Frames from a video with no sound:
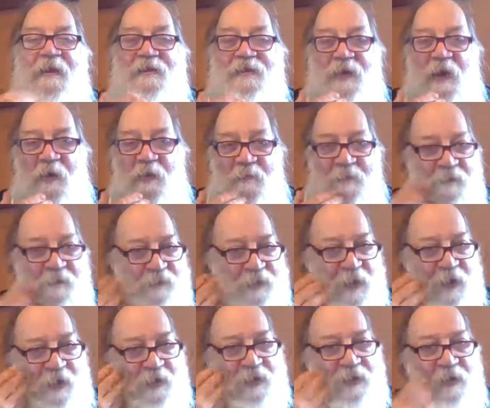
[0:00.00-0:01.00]
So,
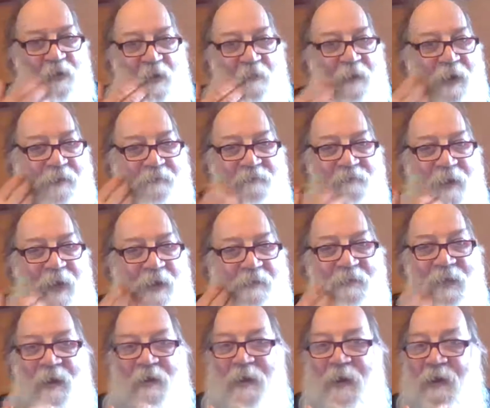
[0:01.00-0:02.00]
he took about 5
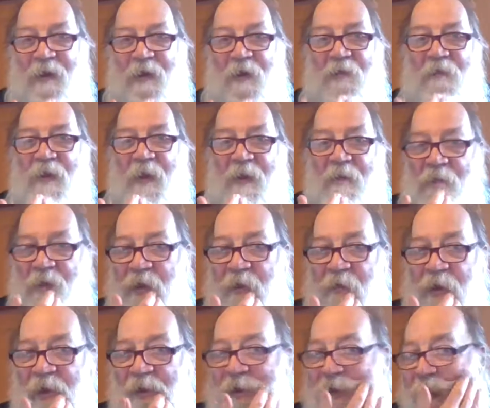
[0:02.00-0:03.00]
out here, and then he
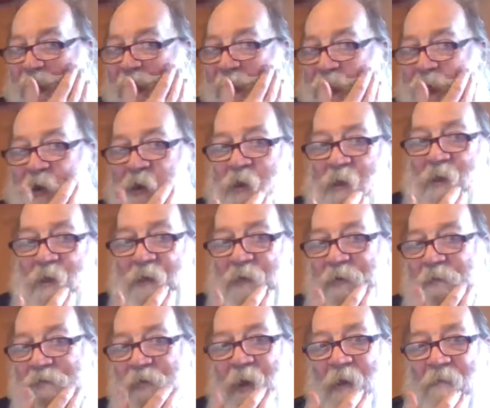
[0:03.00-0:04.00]
went the
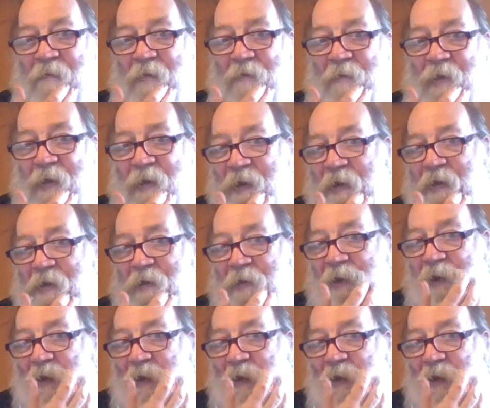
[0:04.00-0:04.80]
other 5 over here.